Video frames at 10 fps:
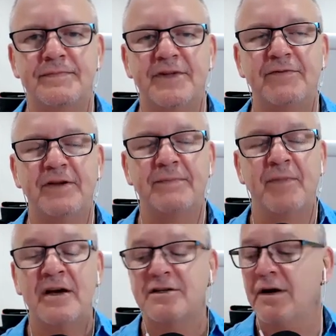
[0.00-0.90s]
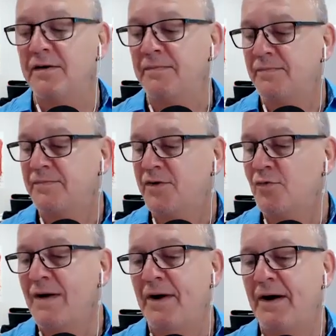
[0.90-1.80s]
Definitely. So to
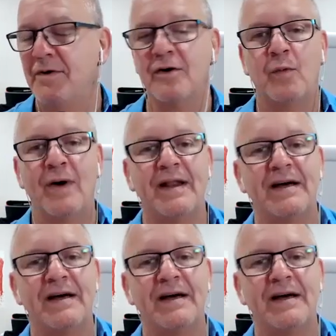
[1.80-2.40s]
wrap up, I've got one